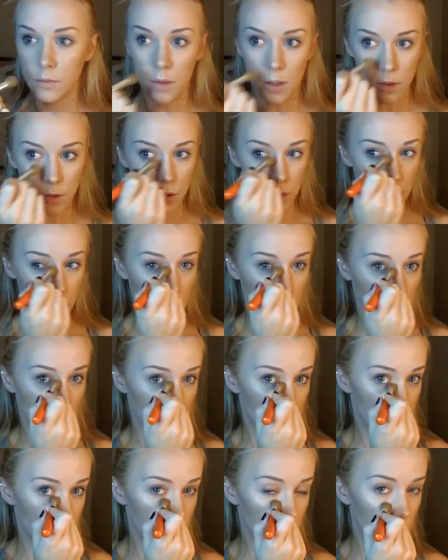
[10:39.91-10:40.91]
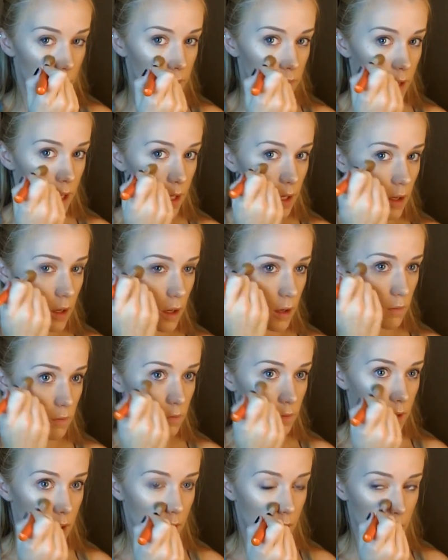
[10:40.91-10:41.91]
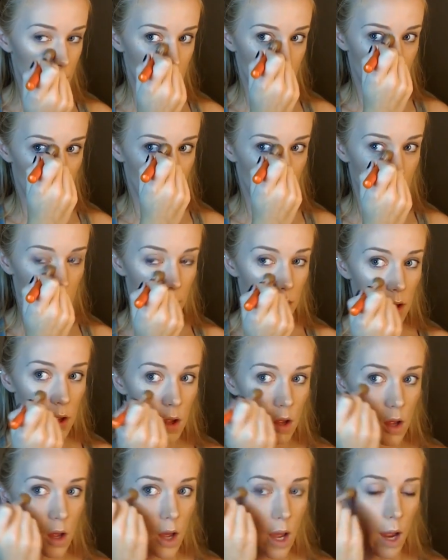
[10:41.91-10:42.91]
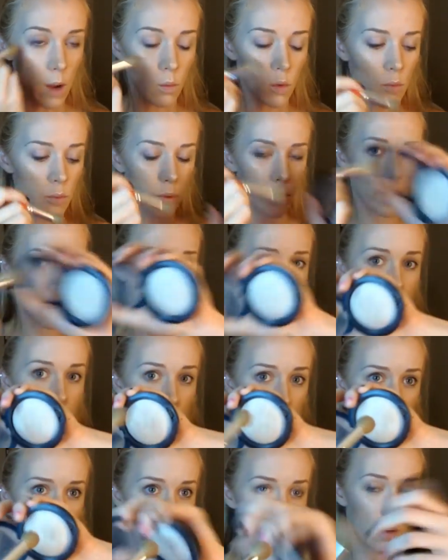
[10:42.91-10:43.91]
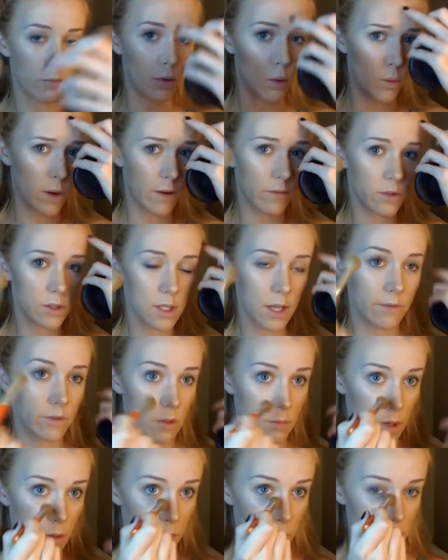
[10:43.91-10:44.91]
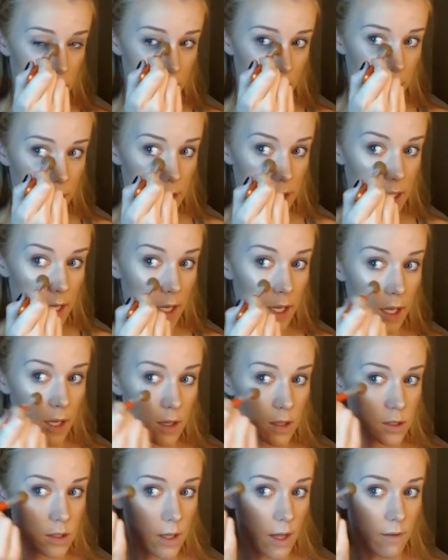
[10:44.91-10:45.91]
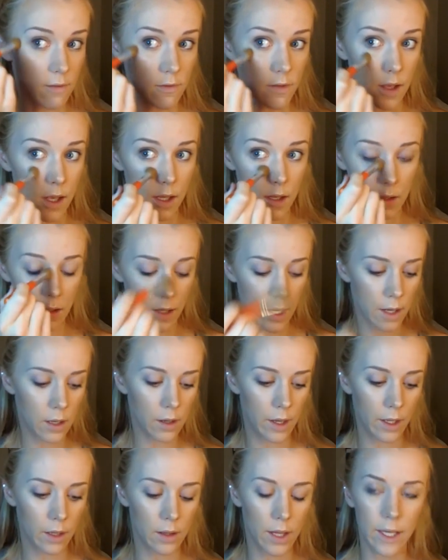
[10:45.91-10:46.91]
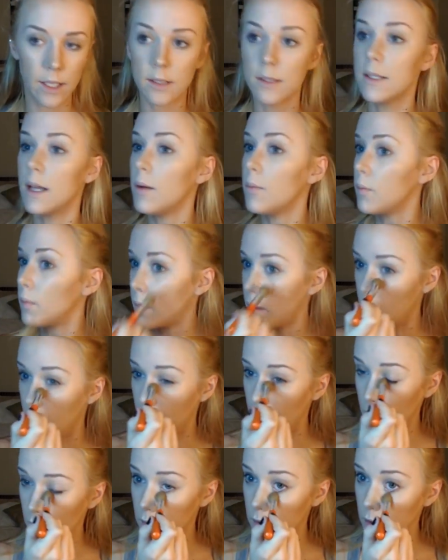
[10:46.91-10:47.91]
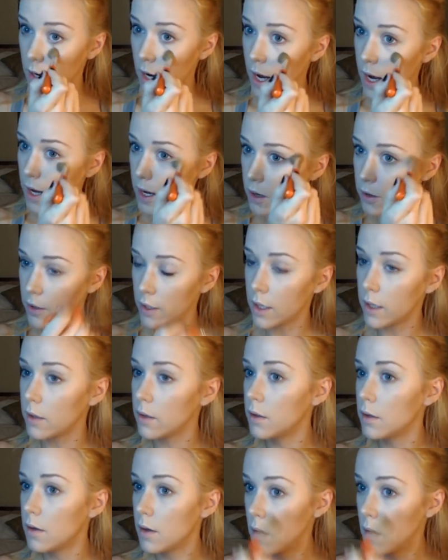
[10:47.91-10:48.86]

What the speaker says: I'll do kind of like a V. I won't put any more on, but whatever's left on my brush, I'll just take it into that V. Kind of like lightens up my under eye area.